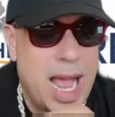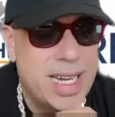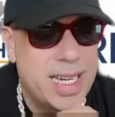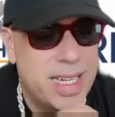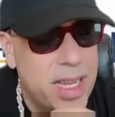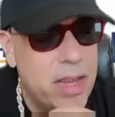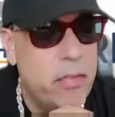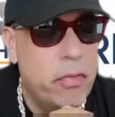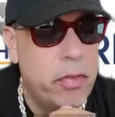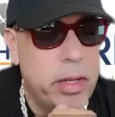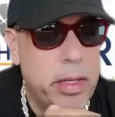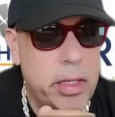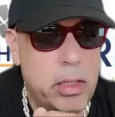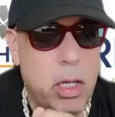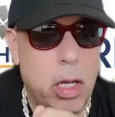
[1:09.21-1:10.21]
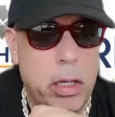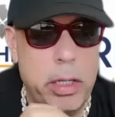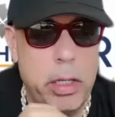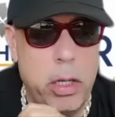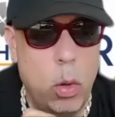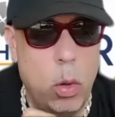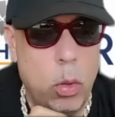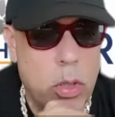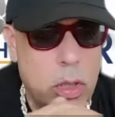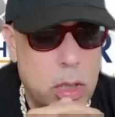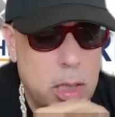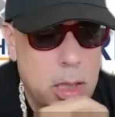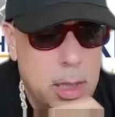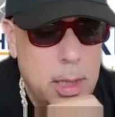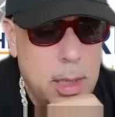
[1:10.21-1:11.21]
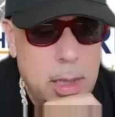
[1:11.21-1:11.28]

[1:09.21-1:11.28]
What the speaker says: I think, for the Kentucky Oaks.